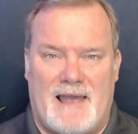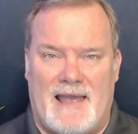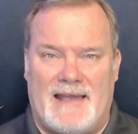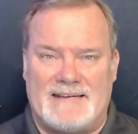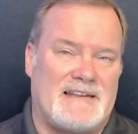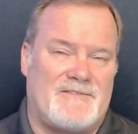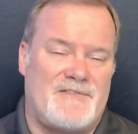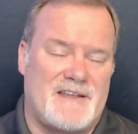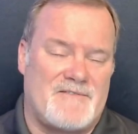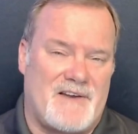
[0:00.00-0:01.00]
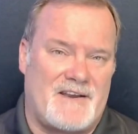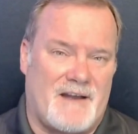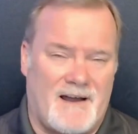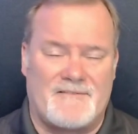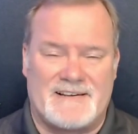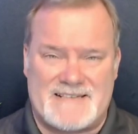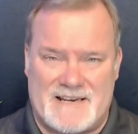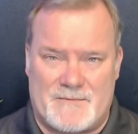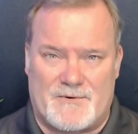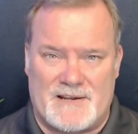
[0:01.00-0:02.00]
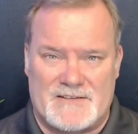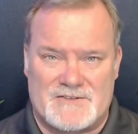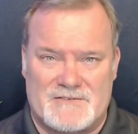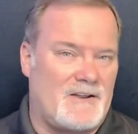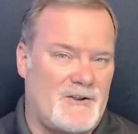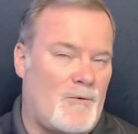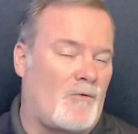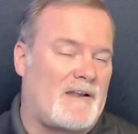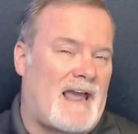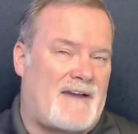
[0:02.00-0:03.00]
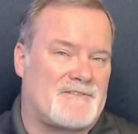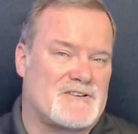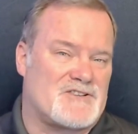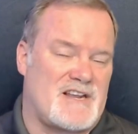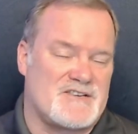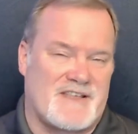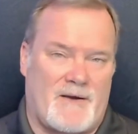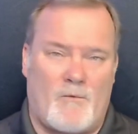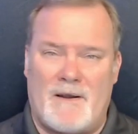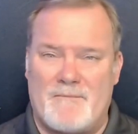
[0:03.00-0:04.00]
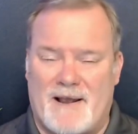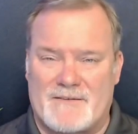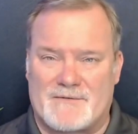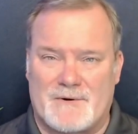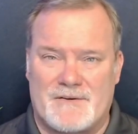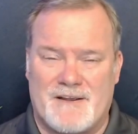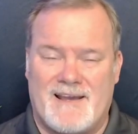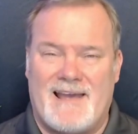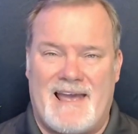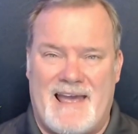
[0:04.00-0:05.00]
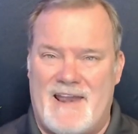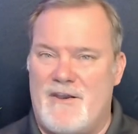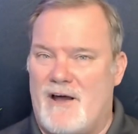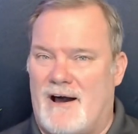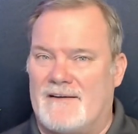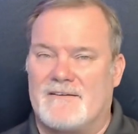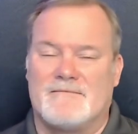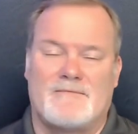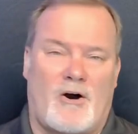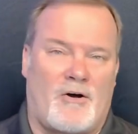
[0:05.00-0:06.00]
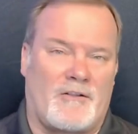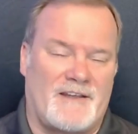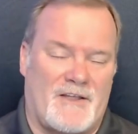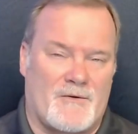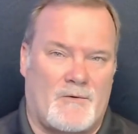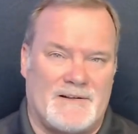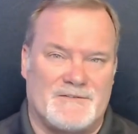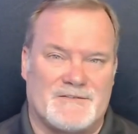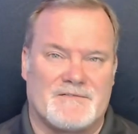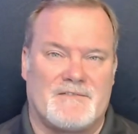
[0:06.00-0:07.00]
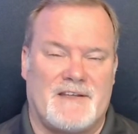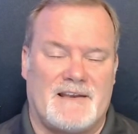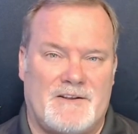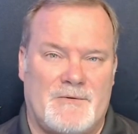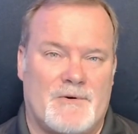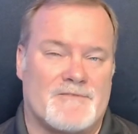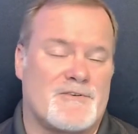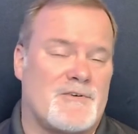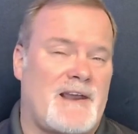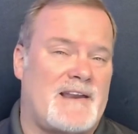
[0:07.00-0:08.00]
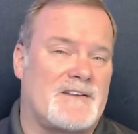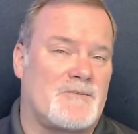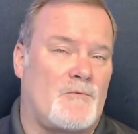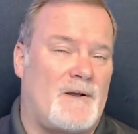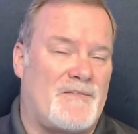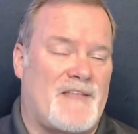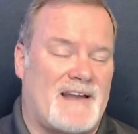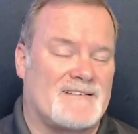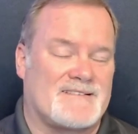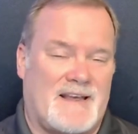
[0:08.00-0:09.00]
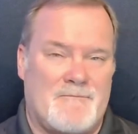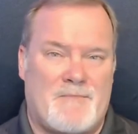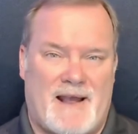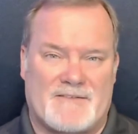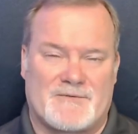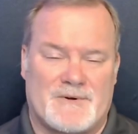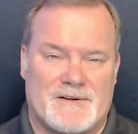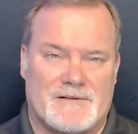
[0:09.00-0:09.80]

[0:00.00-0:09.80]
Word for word: And in the event of a data breach, you only have to change that one password and not all the other ones that you would have created with that same password.